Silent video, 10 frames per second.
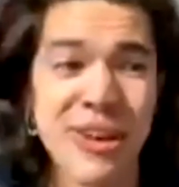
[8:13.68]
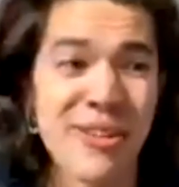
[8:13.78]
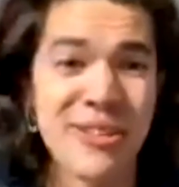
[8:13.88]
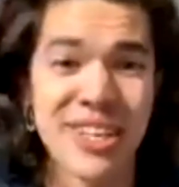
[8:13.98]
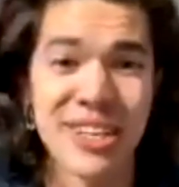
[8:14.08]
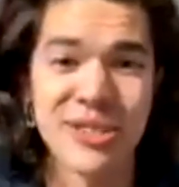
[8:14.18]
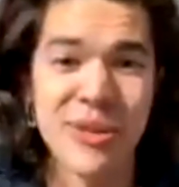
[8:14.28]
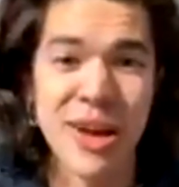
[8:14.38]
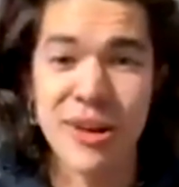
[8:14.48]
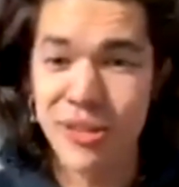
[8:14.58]
I was, like,
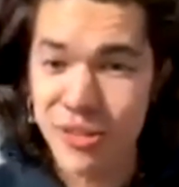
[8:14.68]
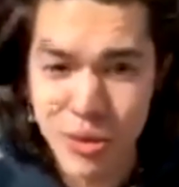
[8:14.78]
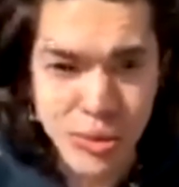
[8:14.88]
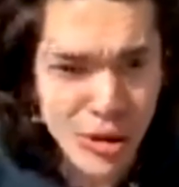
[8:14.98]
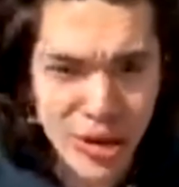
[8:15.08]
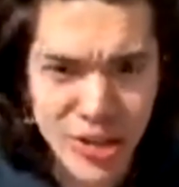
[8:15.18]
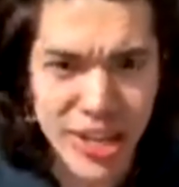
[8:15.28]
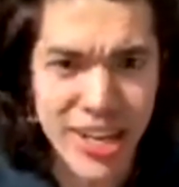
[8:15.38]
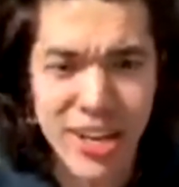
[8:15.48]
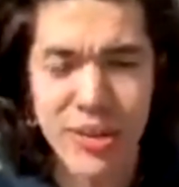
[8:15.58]
12. Are you
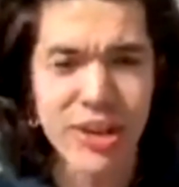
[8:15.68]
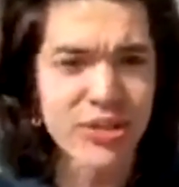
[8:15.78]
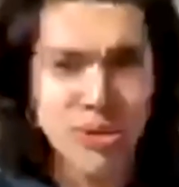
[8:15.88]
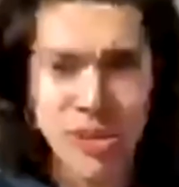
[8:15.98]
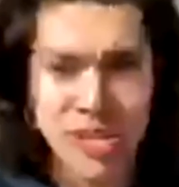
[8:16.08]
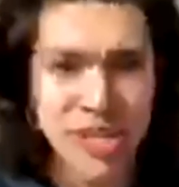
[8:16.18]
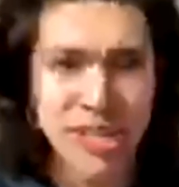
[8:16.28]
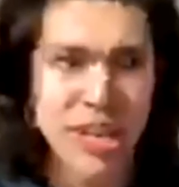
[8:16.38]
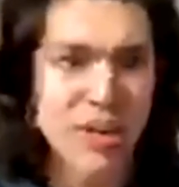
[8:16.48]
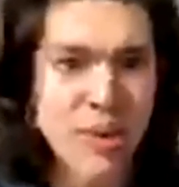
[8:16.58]
kidding? When I was 14,
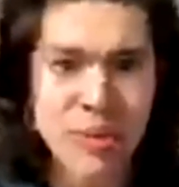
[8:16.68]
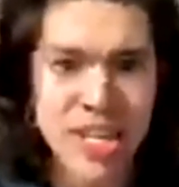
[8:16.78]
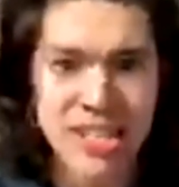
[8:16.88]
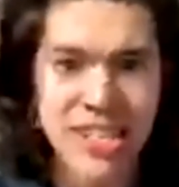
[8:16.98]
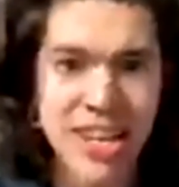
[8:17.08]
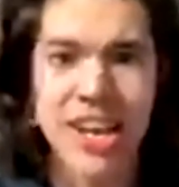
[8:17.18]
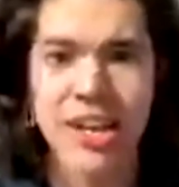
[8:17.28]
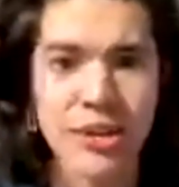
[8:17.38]
like, what was I saying?